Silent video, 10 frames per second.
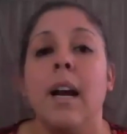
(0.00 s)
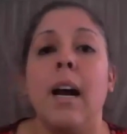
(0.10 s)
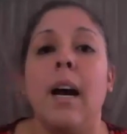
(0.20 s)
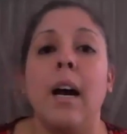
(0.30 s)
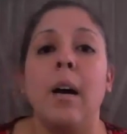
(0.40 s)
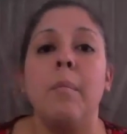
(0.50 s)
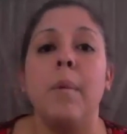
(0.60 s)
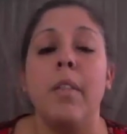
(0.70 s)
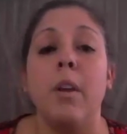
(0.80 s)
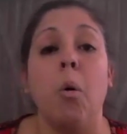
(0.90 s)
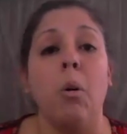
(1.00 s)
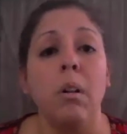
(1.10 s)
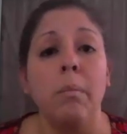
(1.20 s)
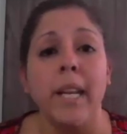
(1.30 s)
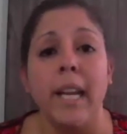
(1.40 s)
The
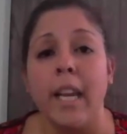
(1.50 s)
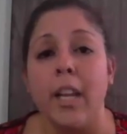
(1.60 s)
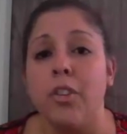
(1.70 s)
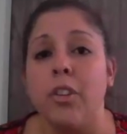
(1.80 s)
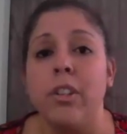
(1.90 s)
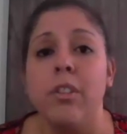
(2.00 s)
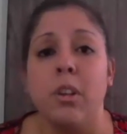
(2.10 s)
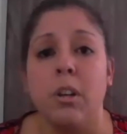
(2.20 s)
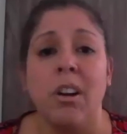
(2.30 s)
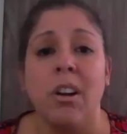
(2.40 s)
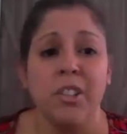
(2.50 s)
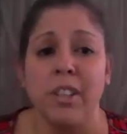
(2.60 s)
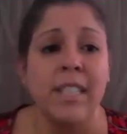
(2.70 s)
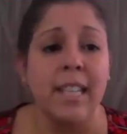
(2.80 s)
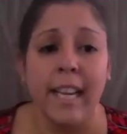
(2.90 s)
oral medications are
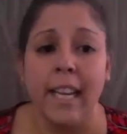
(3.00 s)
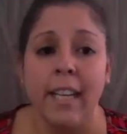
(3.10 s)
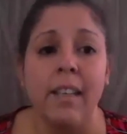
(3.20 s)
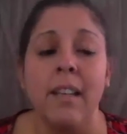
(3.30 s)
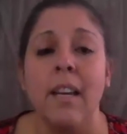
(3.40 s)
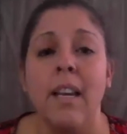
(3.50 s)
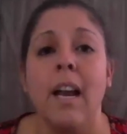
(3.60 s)
contraindicated.